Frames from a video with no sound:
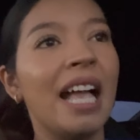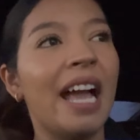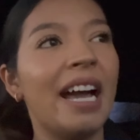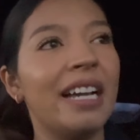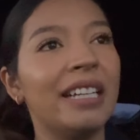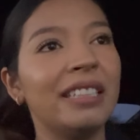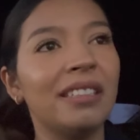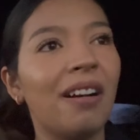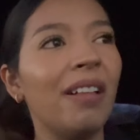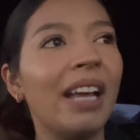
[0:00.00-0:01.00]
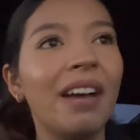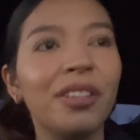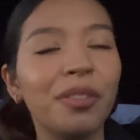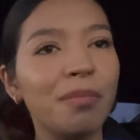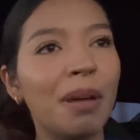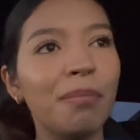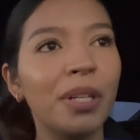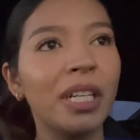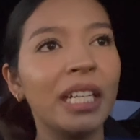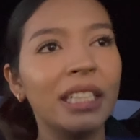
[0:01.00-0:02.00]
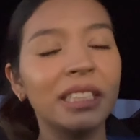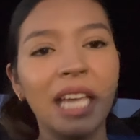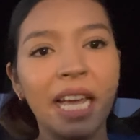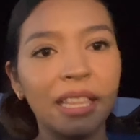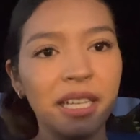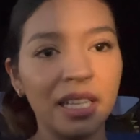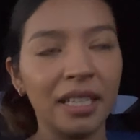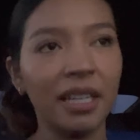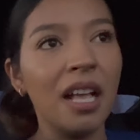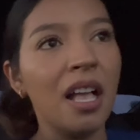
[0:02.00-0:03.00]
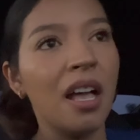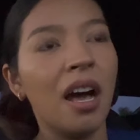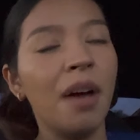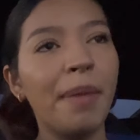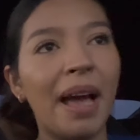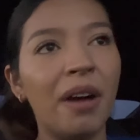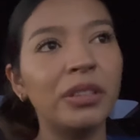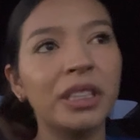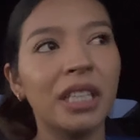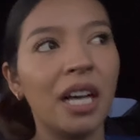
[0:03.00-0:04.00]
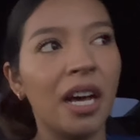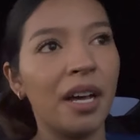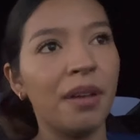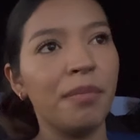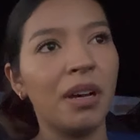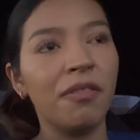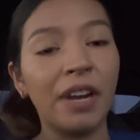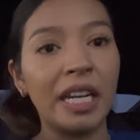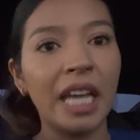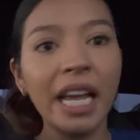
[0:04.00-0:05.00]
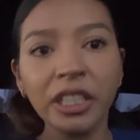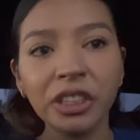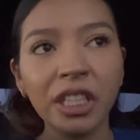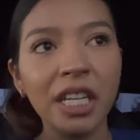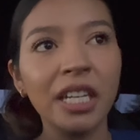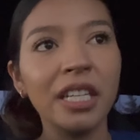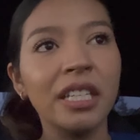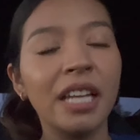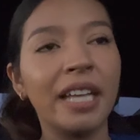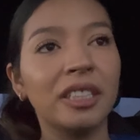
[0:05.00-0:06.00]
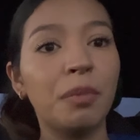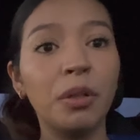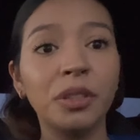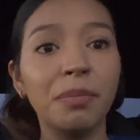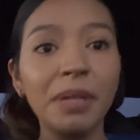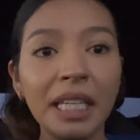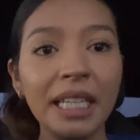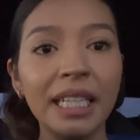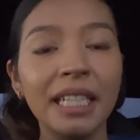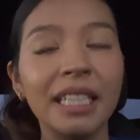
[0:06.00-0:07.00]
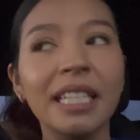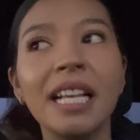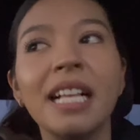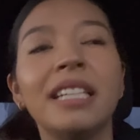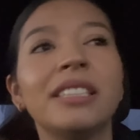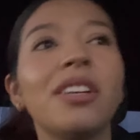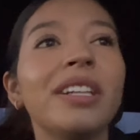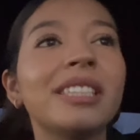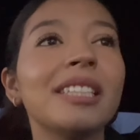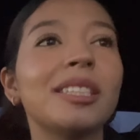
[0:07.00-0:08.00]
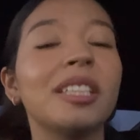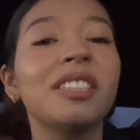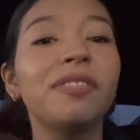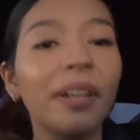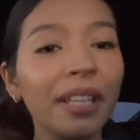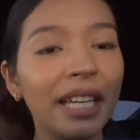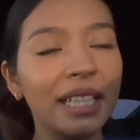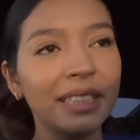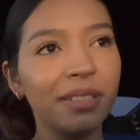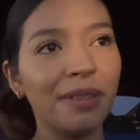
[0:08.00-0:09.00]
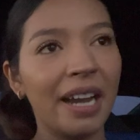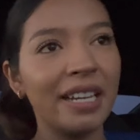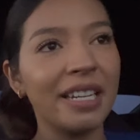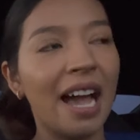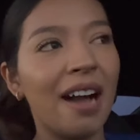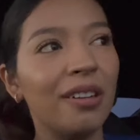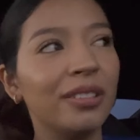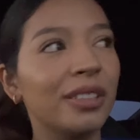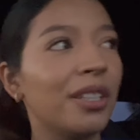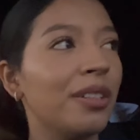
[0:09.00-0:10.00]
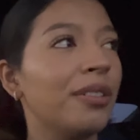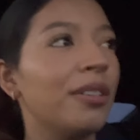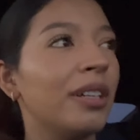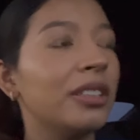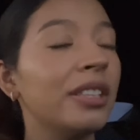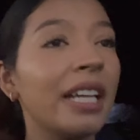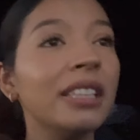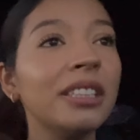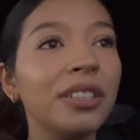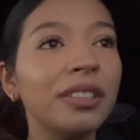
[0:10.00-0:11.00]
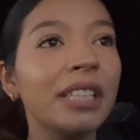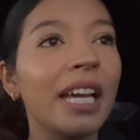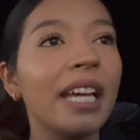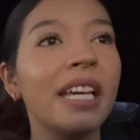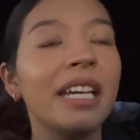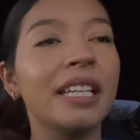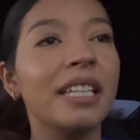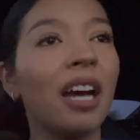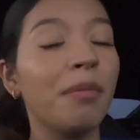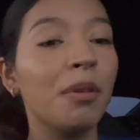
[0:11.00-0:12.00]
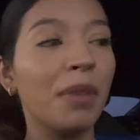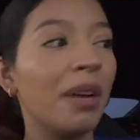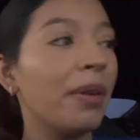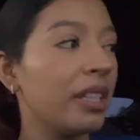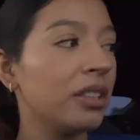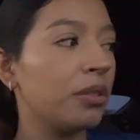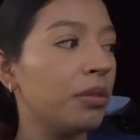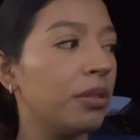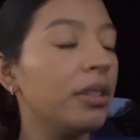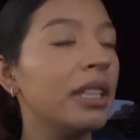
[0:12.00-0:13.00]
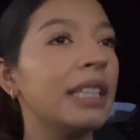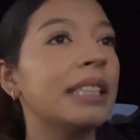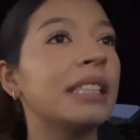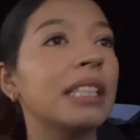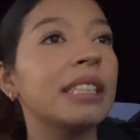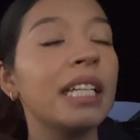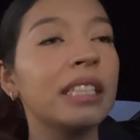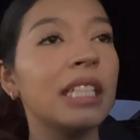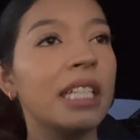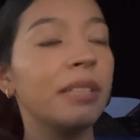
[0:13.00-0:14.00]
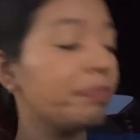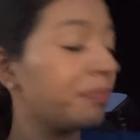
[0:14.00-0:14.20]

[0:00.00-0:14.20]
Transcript: And all I have to remember is like the amount um, of radiation it's supposed to be in. So it's, it's, it's fairly easy right now. So today is Tuesday and I'm on my way to school. It is 618.